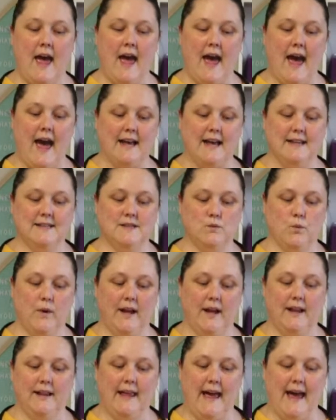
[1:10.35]
as
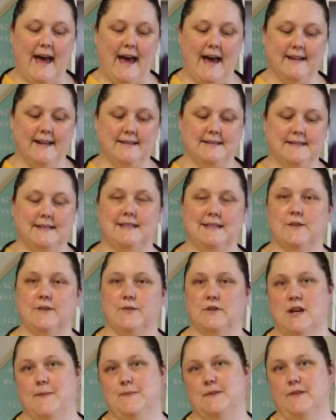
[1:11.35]
well as the different
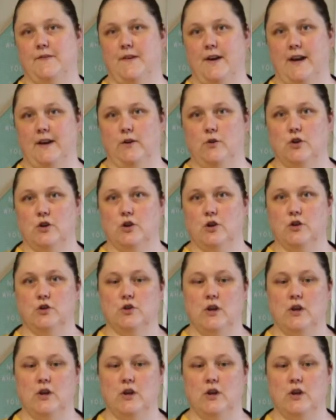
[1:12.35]
types of vinyl you can